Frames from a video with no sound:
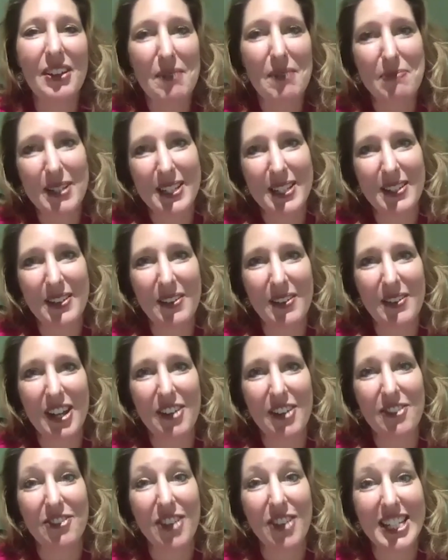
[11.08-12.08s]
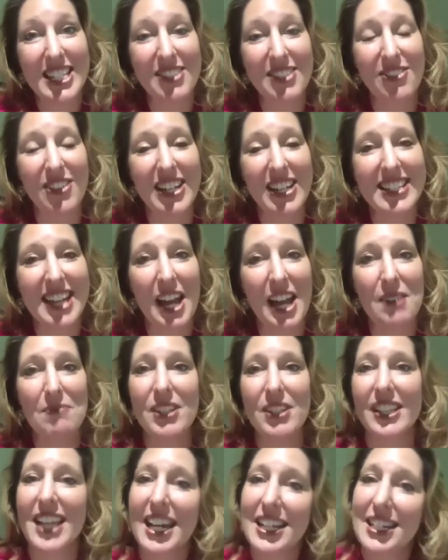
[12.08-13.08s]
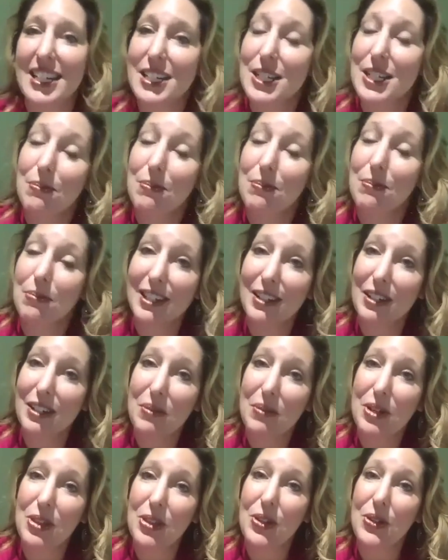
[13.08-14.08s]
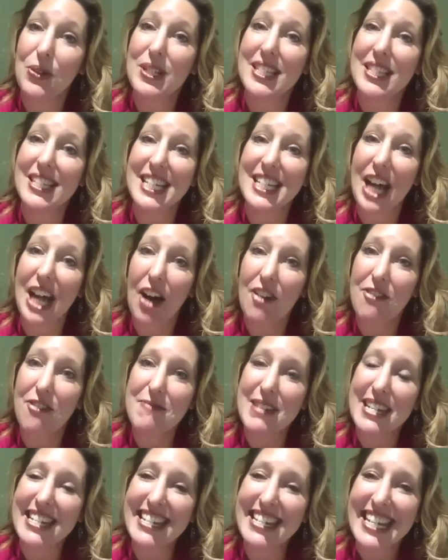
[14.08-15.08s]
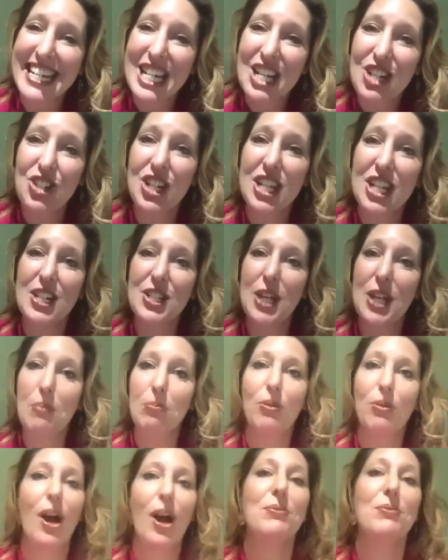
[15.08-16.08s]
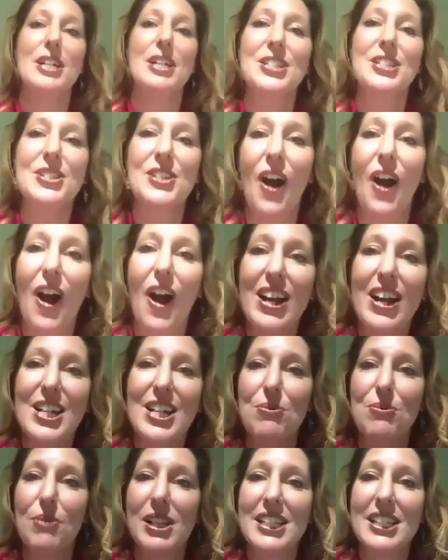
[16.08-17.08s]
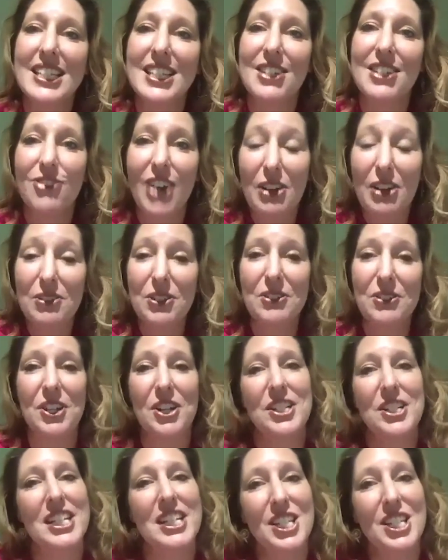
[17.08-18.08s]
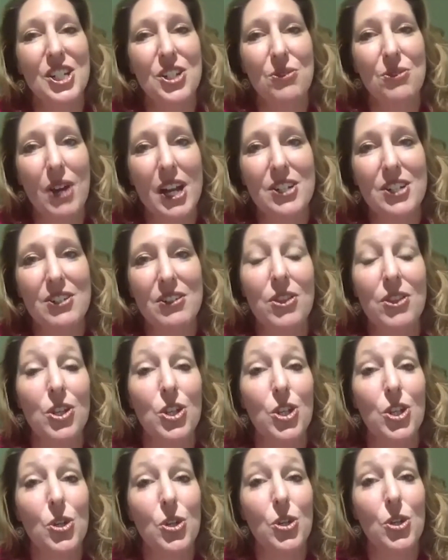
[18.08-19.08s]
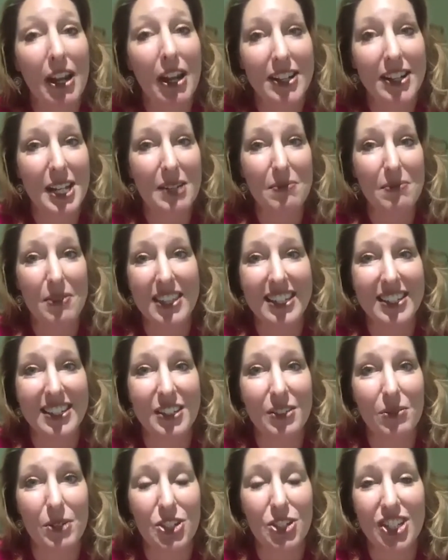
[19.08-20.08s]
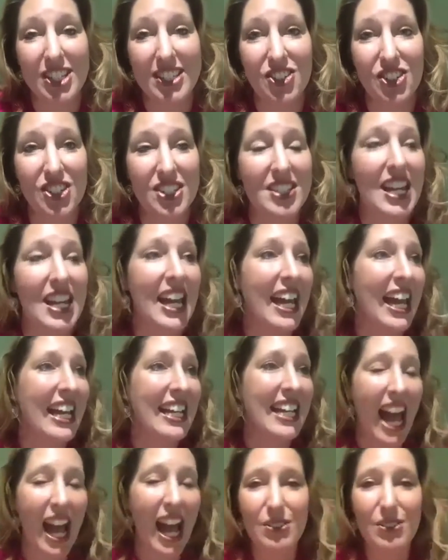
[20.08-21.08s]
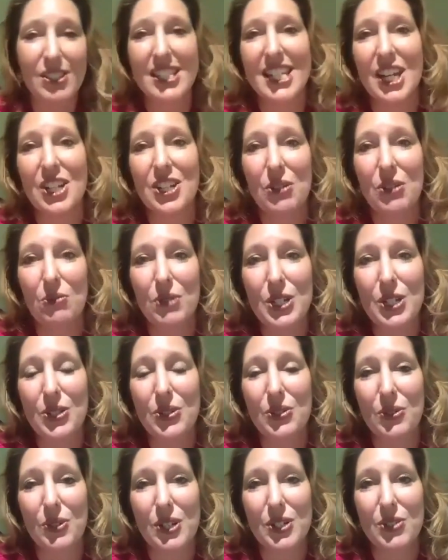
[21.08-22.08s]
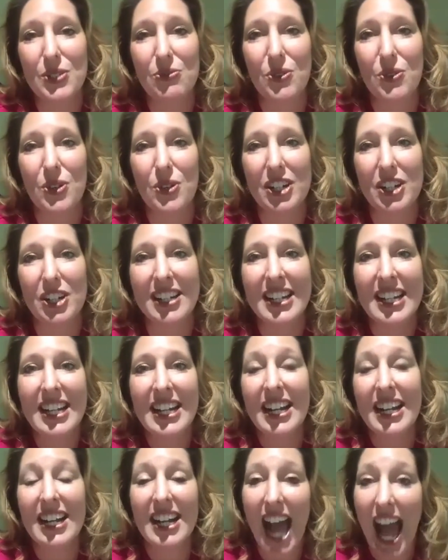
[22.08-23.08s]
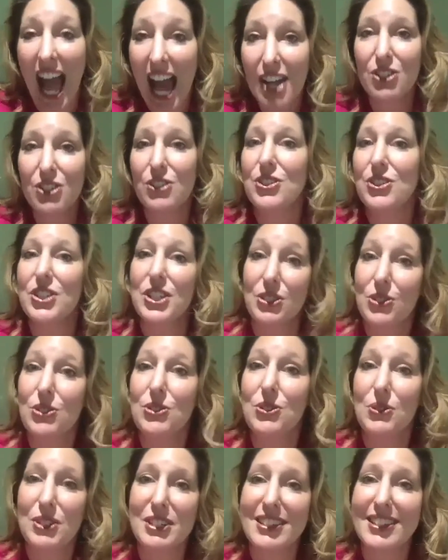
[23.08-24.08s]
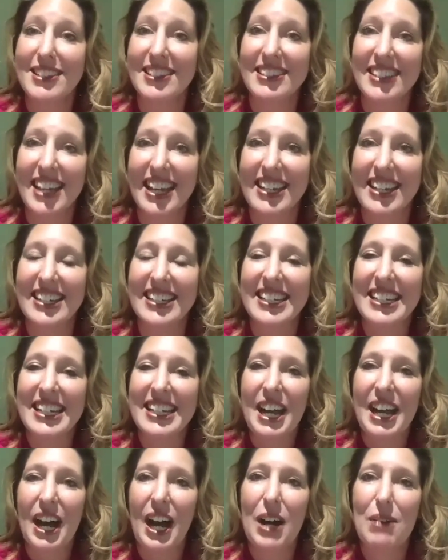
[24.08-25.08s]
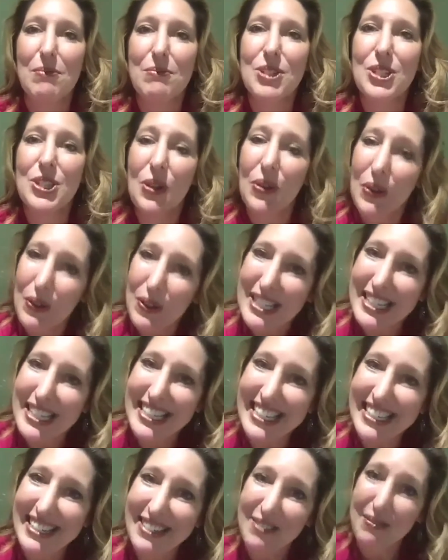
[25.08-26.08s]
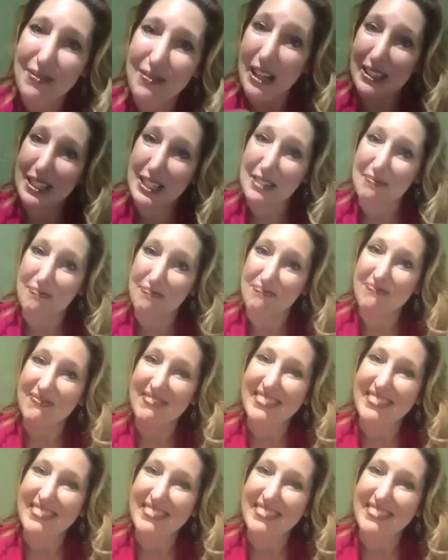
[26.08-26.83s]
episode of Face to Face. I am delighted to be here with Kristin Huffman. She is a Broadway star as well as the founder and artistic director of the New Paradigm Theater, which is just an outstanding resource for actors and students alike. So Kristin, welcome.